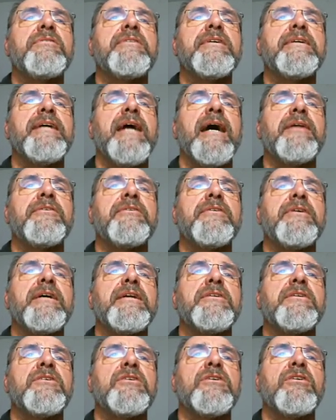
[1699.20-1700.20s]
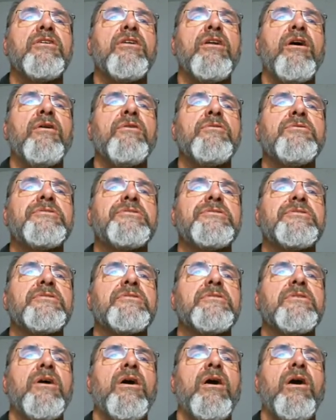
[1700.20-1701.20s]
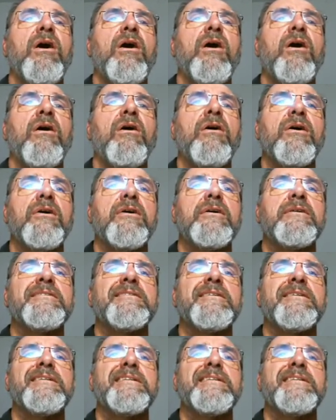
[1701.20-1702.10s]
together in close, hard